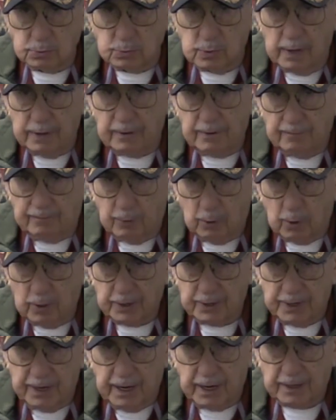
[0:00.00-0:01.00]
went to
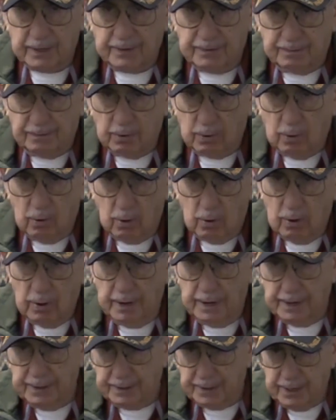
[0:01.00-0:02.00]
Fort Dix for
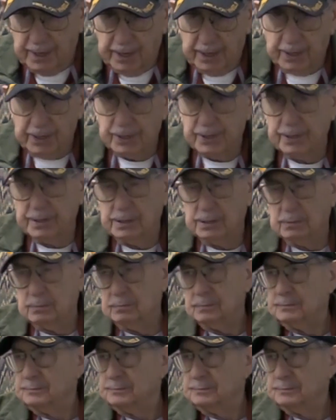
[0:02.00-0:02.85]
orientation